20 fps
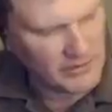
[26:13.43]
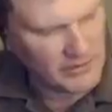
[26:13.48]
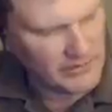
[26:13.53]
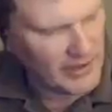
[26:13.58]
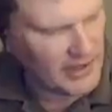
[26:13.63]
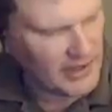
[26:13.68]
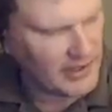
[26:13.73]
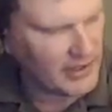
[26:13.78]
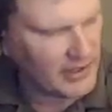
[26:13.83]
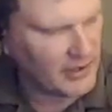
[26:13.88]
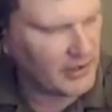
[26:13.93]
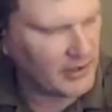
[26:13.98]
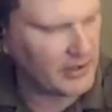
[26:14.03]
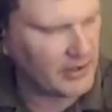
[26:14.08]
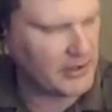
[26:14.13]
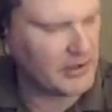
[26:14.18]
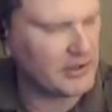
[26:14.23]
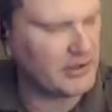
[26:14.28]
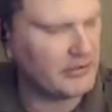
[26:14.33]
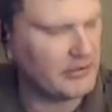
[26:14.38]
That
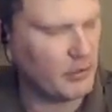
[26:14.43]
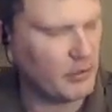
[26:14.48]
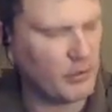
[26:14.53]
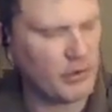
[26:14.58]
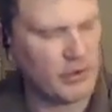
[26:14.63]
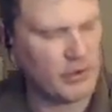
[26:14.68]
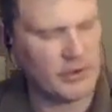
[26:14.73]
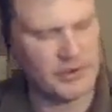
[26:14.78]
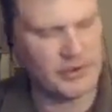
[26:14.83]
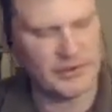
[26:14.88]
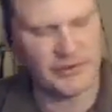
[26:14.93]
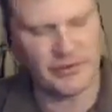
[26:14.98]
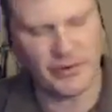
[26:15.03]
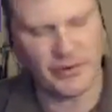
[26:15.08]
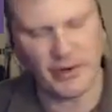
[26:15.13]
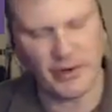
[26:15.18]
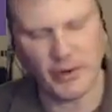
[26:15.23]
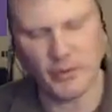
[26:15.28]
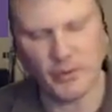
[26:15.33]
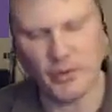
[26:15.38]
area of the world is
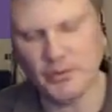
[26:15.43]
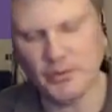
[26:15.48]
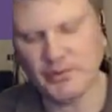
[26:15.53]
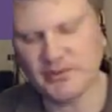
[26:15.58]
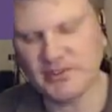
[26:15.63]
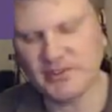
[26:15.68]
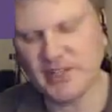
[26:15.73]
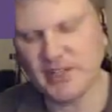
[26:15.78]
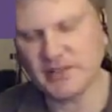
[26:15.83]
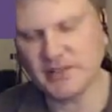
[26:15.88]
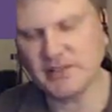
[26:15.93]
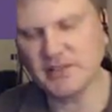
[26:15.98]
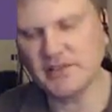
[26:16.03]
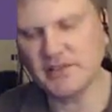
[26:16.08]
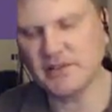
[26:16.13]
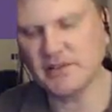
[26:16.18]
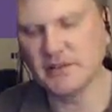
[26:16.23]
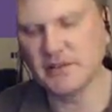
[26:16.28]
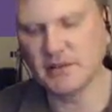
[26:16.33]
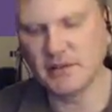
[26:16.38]
very well
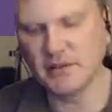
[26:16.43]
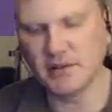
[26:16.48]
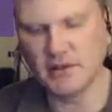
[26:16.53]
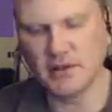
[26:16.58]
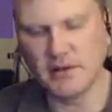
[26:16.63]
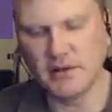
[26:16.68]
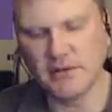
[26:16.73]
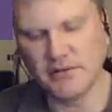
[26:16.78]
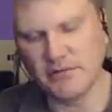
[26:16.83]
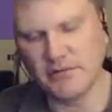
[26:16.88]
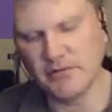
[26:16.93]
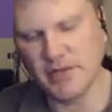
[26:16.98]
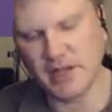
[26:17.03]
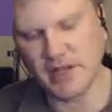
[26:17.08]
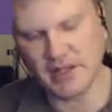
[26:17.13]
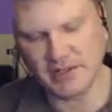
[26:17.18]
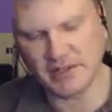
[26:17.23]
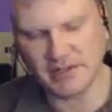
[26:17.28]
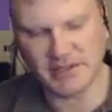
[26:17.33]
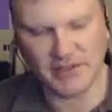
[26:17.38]
protected from
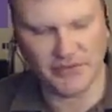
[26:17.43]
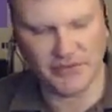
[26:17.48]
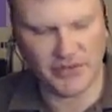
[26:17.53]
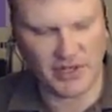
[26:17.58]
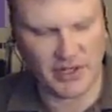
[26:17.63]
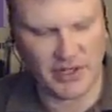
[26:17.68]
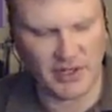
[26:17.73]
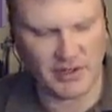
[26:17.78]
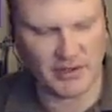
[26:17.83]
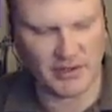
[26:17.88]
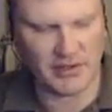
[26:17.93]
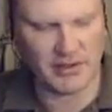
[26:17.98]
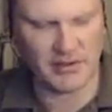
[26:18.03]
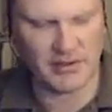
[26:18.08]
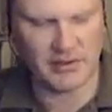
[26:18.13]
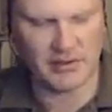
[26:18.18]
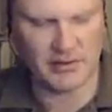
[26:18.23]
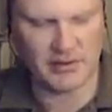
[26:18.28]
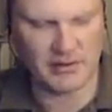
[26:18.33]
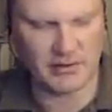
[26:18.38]
negativity.
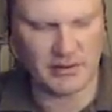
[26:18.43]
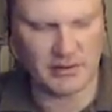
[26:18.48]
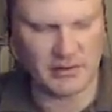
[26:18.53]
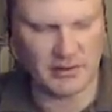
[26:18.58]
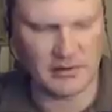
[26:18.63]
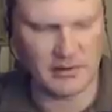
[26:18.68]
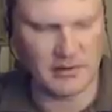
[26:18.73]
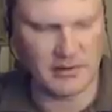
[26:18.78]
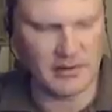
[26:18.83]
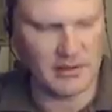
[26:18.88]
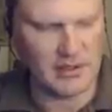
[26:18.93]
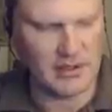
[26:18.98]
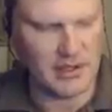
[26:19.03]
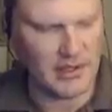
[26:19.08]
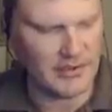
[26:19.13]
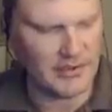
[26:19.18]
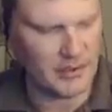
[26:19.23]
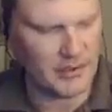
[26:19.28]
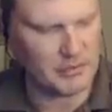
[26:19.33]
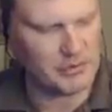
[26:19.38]

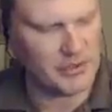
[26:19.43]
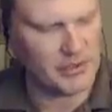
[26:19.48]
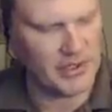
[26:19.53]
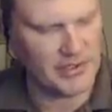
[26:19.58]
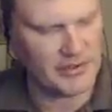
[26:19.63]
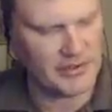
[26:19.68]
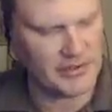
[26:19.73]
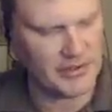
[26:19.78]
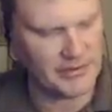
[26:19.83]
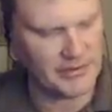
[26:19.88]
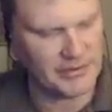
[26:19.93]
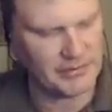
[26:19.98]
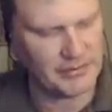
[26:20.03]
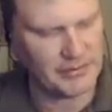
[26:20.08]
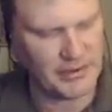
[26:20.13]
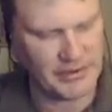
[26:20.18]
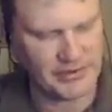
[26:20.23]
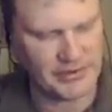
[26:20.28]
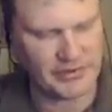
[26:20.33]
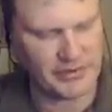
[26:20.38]
Is a place of
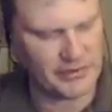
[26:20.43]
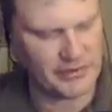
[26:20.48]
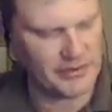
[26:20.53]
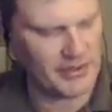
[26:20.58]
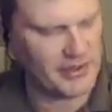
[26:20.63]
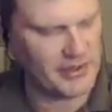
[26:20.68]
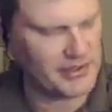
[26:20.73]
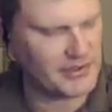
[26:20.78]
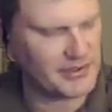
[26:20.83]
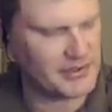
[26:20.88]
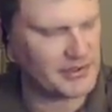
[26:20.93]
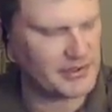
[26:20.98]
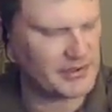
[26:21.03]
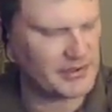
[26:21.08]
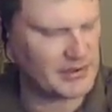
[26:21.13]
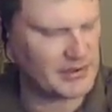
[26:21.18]
peacefulness.